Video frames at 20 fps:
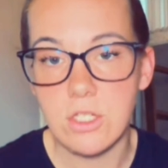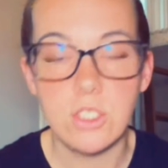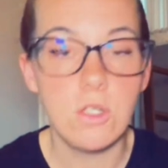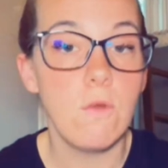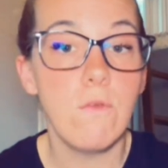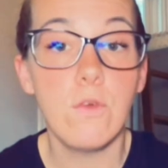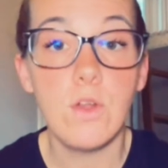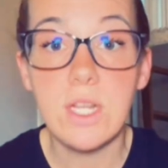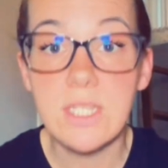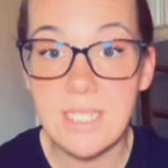
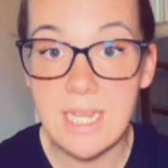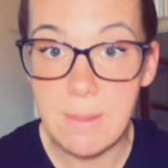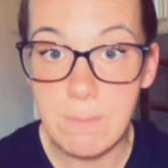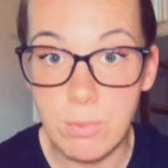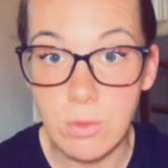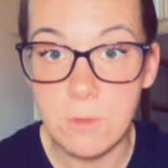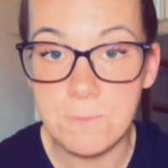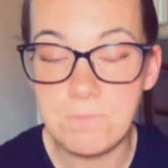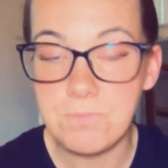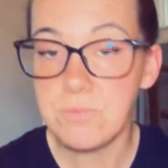So for
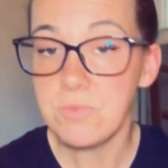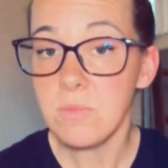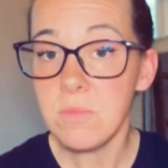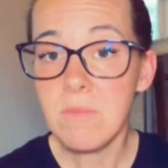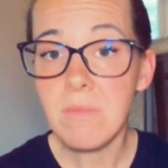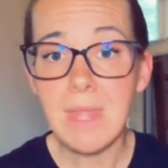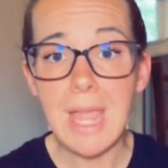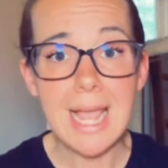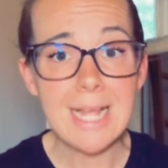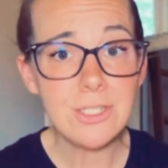example,
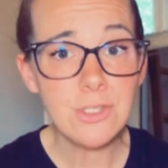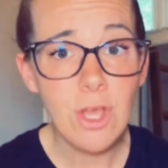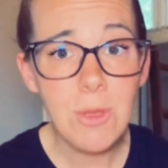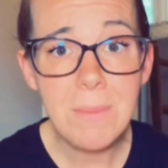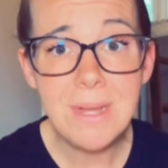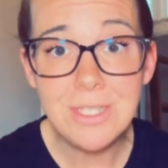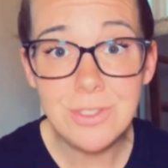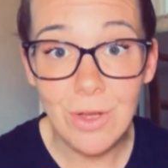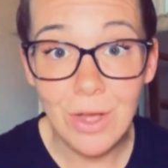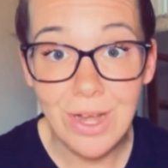I taught
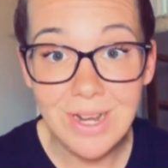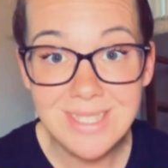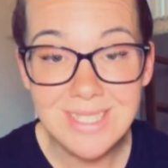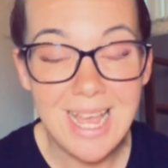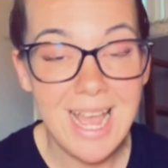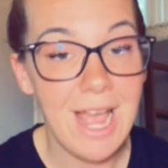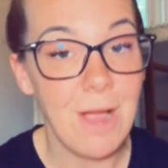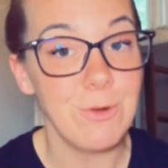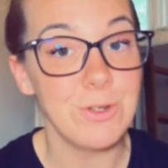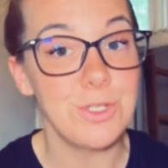my dogs
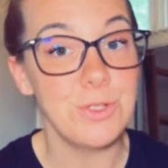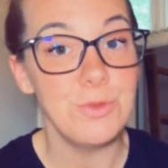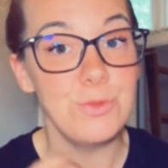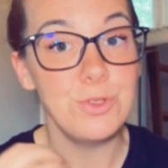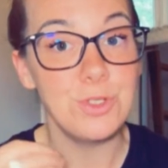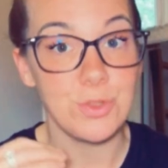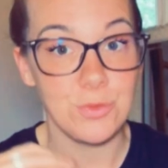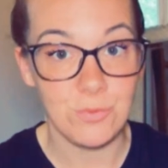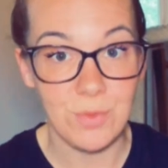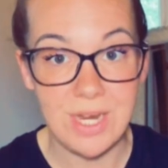how to
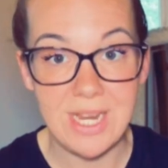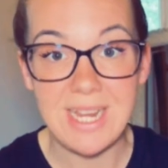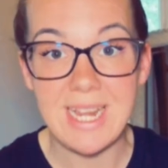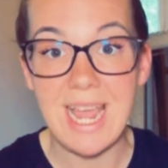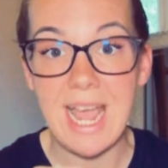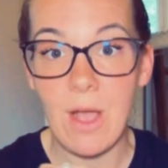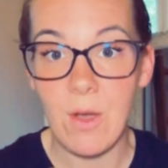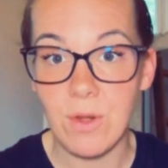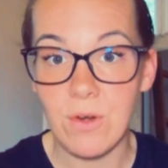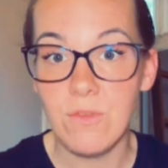drink
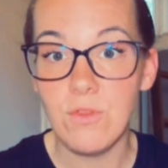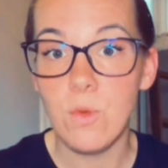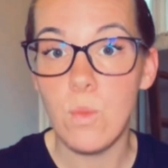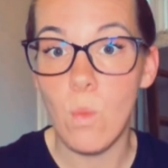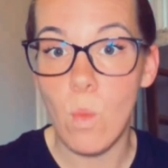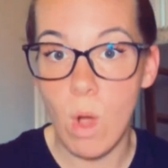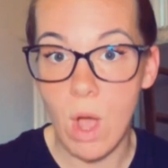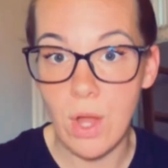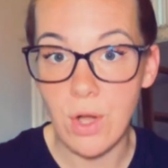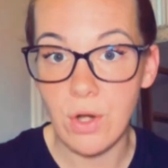out of the
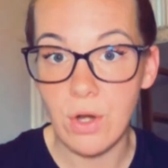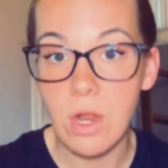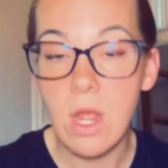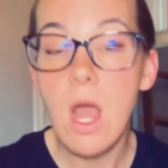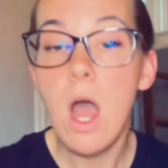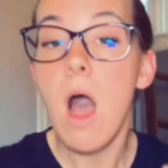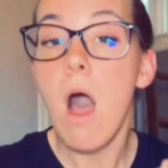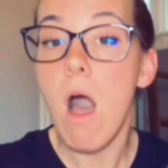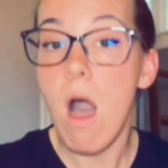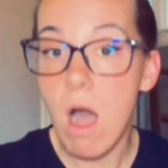water
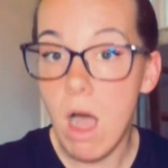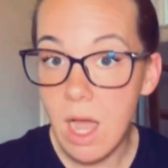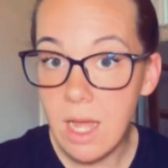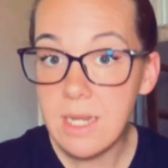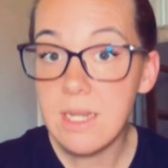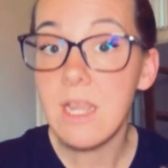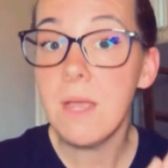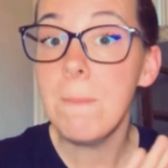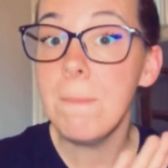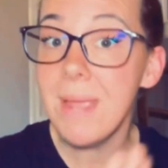
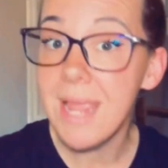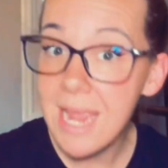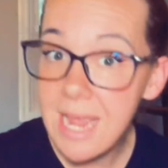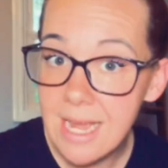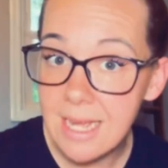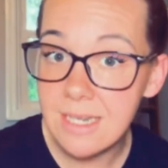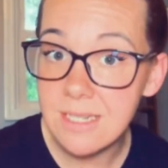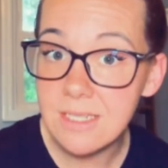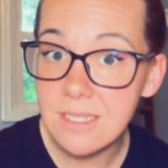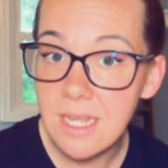on
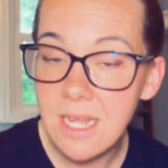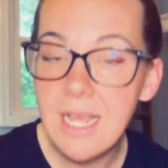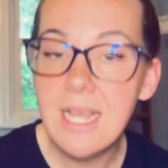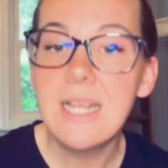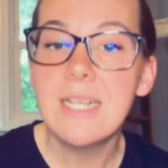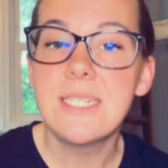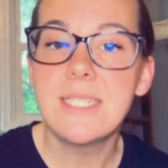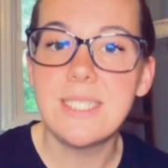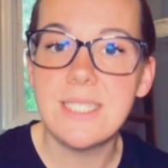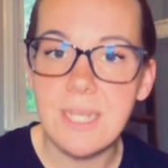command
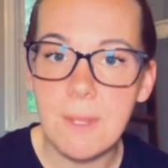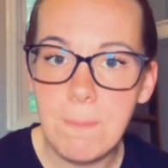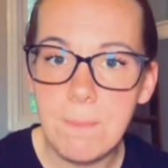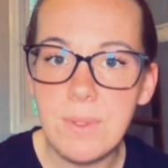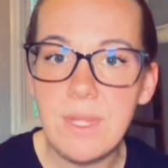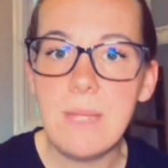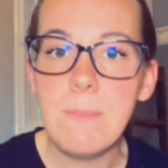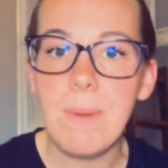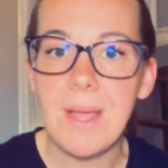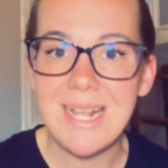
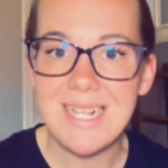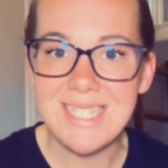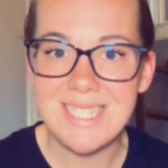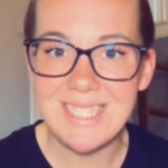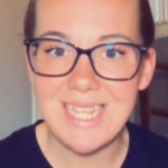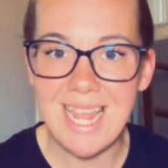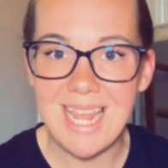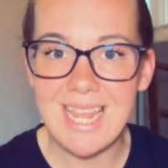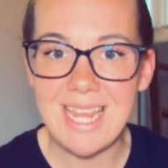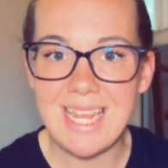simply by
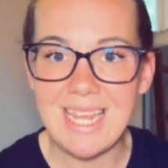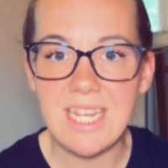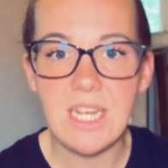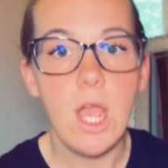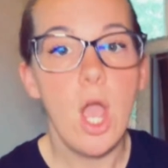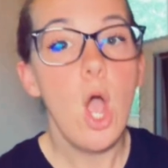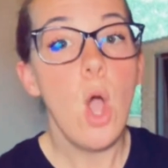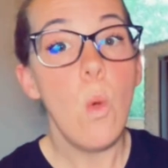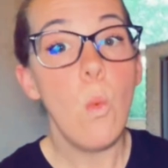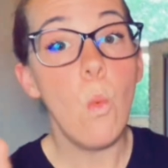saying
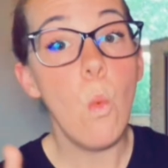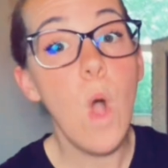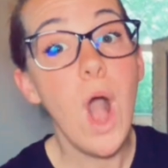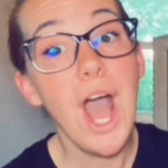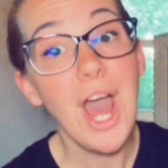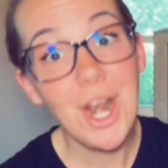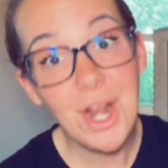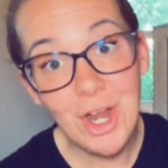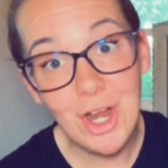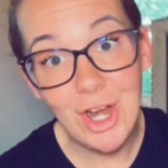
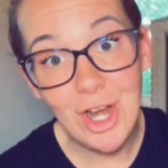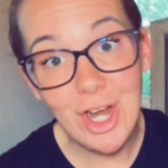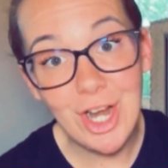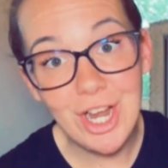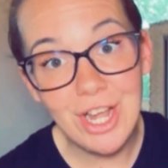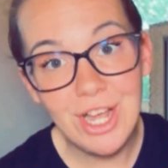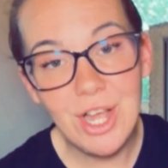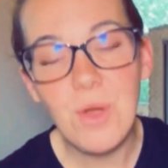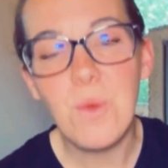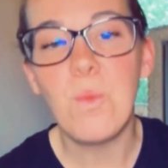
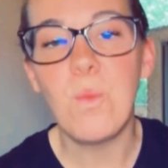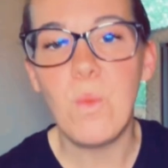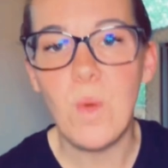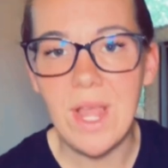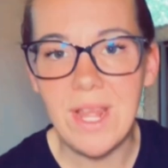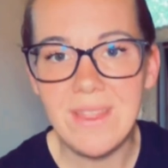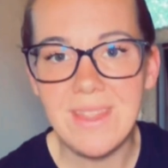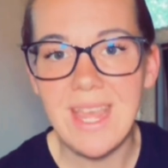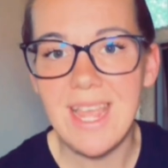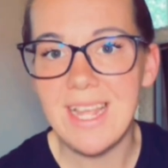water
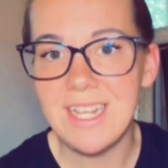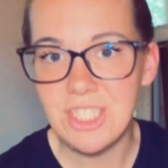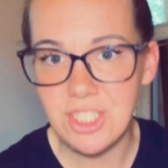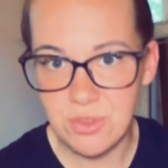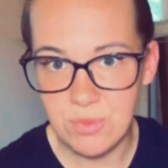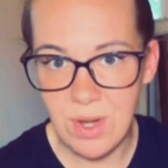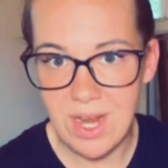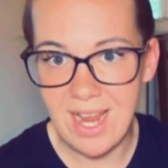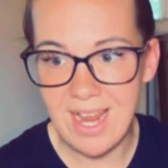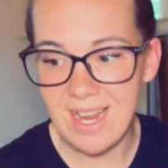when they
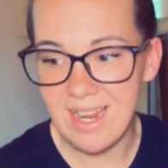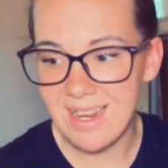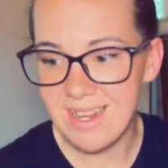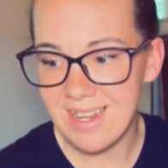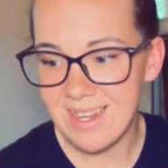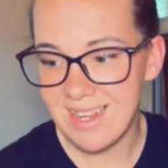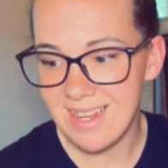drank.